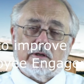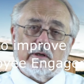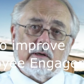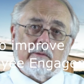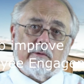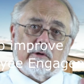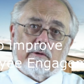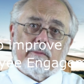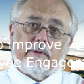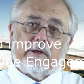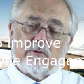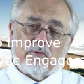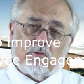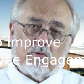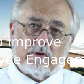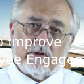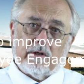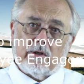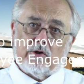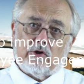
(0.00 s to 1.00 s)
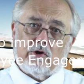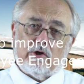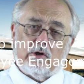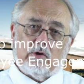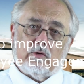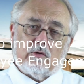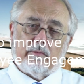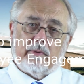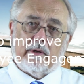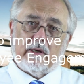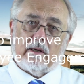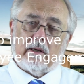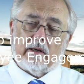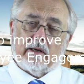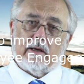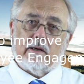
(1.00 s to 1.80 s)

today I'm going to be talking to you about